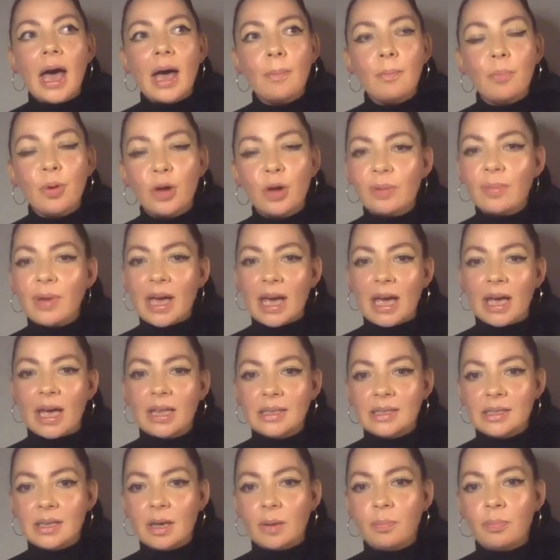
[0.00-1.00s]
putting my
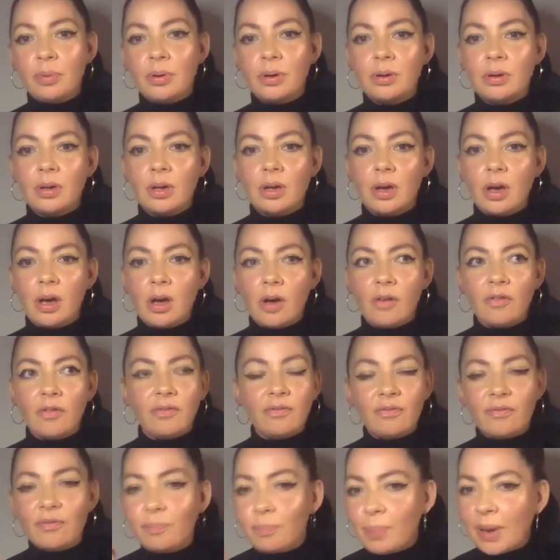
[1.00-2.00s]
hands up, of
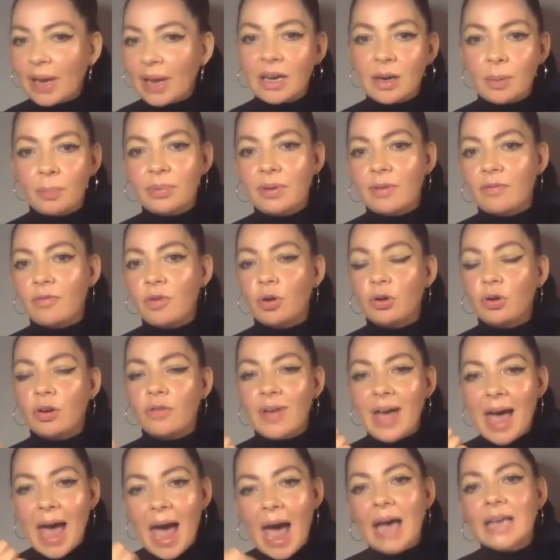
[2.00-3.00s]
picking up the phone,
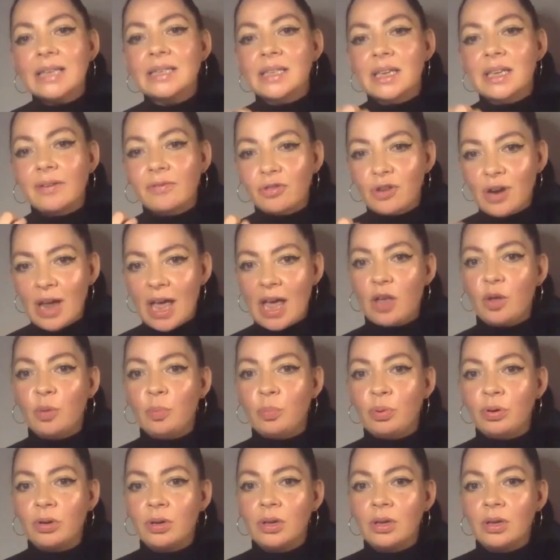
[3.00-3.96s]
of asking for help.